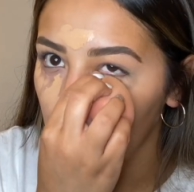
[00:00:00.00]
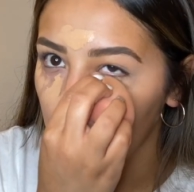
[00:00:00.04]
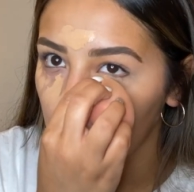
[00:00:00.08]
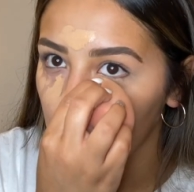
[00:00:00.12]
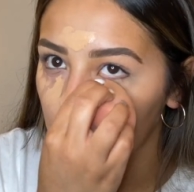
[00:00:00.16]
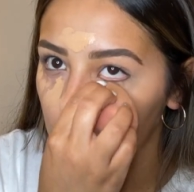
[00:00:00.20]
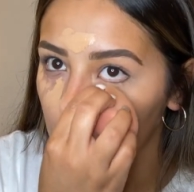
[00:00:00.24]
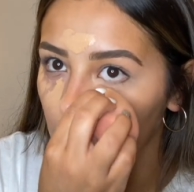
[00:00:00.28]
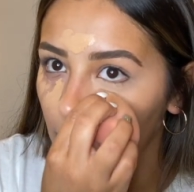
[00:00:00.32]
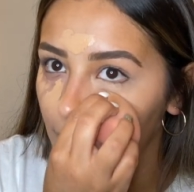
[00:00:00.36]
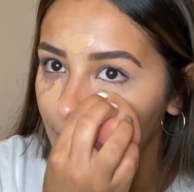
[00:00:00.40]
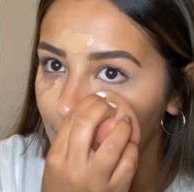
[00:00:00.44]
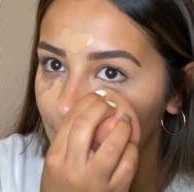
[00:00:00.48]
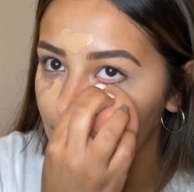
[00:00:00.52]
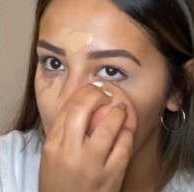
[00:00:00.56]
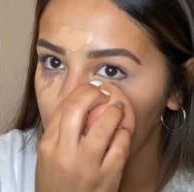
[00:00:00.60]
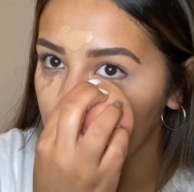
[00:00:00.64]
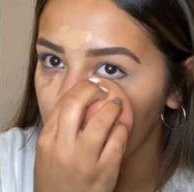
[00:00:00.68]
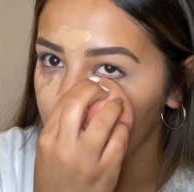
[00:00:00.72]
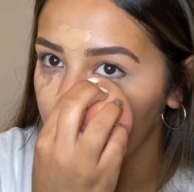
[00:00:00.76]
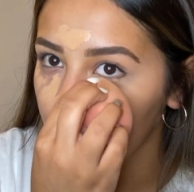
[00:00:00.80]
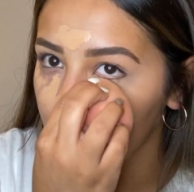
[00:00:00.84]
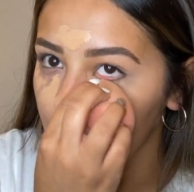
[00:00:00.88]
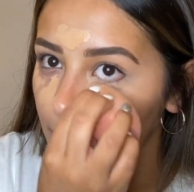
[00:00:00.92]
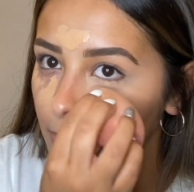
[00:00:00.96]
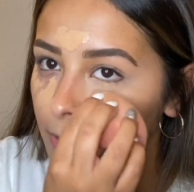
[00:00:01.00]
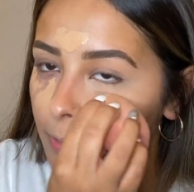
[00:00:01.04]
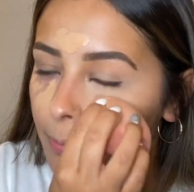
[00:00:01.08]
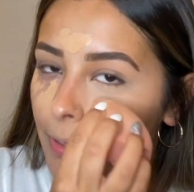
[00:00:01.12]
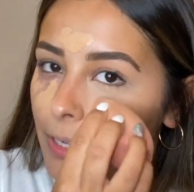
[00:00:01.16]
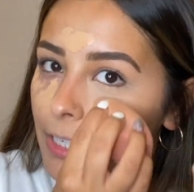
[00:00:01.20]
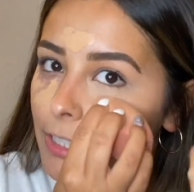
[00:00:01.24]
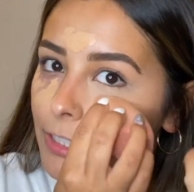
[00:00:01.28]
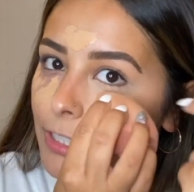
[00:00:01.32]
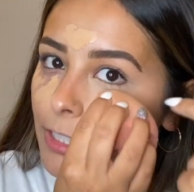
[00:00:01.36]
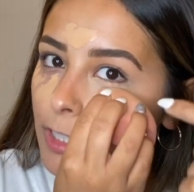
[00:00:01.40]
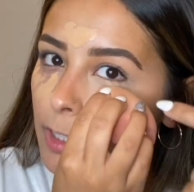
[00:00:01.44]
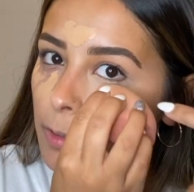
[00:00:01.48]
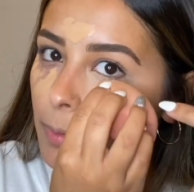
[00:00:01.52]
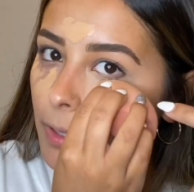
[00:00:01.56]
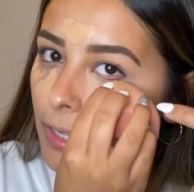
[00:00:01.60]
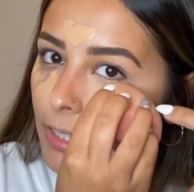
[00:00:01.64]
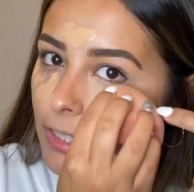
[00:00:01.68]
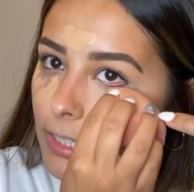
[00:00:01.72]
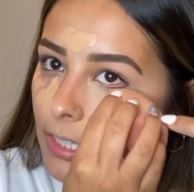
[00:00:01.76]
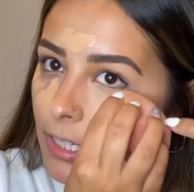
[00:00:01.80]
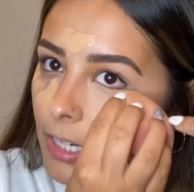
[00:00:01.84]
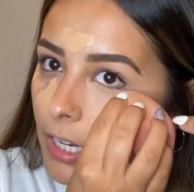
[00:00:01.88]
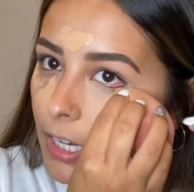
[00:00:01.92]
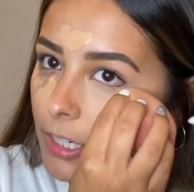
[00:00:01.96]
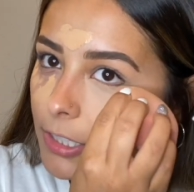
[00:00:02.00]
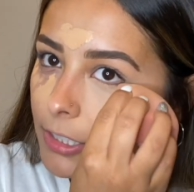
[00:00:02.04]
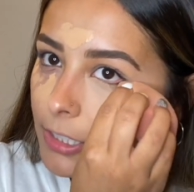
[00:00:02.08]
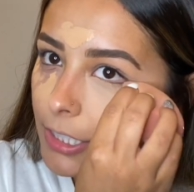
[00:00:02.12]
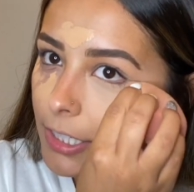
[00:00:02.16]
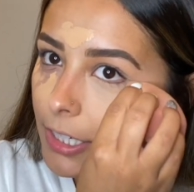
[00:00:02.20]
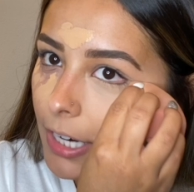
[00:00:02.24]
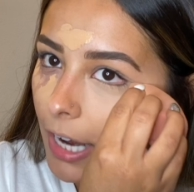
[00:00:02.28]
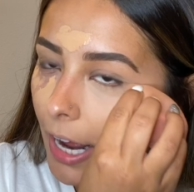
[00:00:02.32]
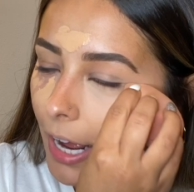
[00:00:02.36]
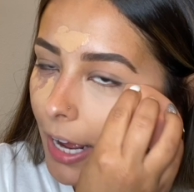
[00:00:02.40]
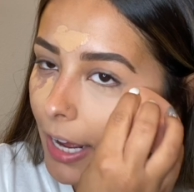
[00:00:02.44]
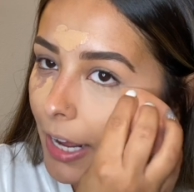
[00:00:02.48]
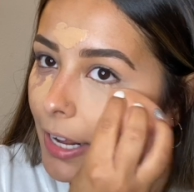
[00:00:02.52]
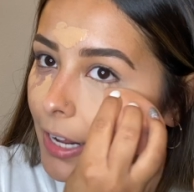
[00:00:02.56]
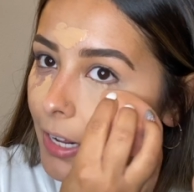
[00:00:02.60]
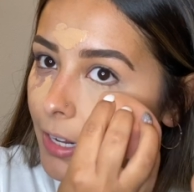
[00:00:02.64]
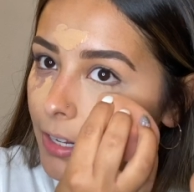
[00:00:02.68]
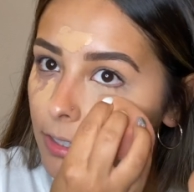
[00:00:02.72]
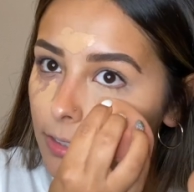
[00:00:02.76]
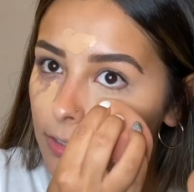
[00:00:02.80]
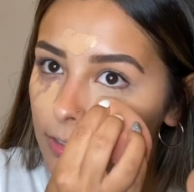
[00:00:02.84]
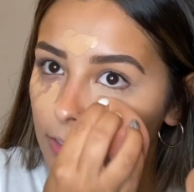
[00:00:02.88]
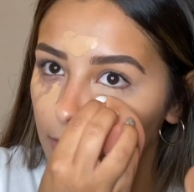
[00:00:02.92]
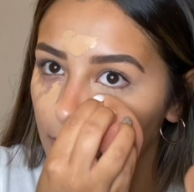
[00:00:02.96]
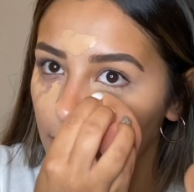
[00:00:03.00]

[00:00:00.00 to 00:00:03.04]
you obviously want to make sure you blend it under your eye,